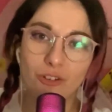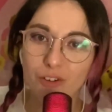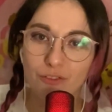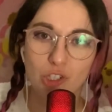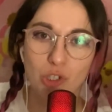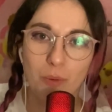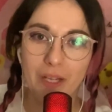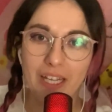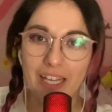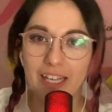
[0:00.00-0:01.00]
sorry for
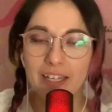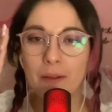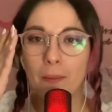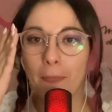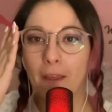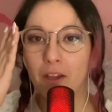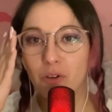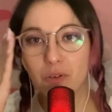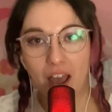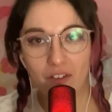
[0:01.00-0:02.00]
dropping in,
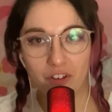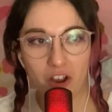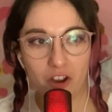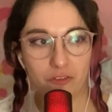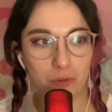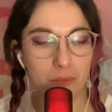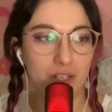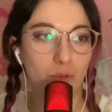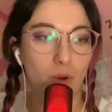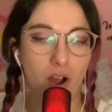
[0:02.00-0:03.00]
I know you haven't heard
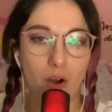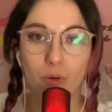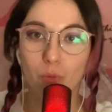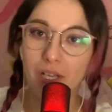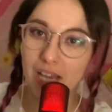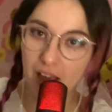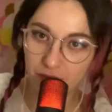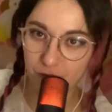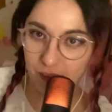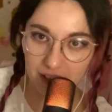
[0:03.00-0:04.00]
from me in a while, or we
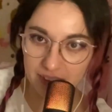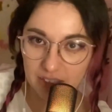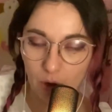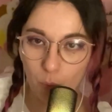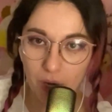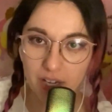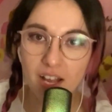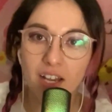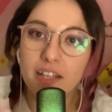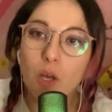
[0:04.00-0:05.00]
left things that are
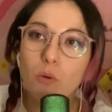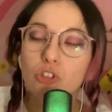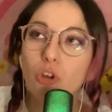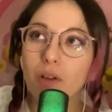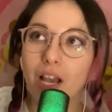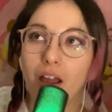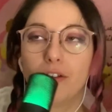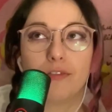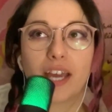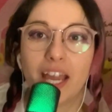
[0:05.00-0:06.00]
weird. Like, there was no
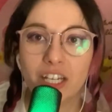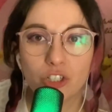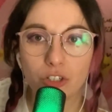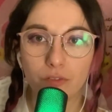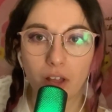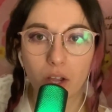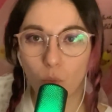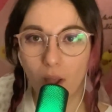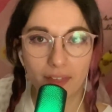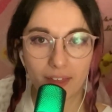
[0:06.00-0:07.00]
clarification of
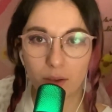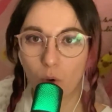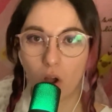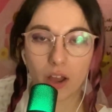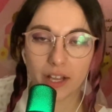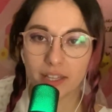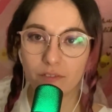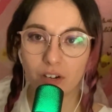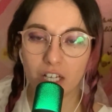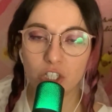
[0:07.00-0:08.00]
like where they were
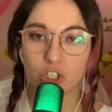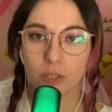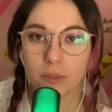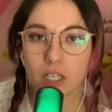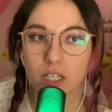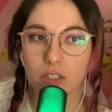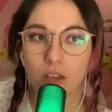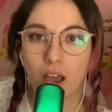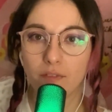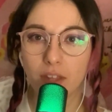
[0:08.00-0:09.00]
in their relationship. I was
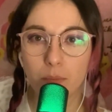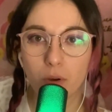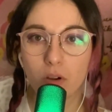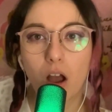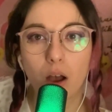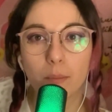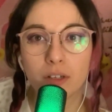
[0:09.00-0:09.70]
like, so have they broke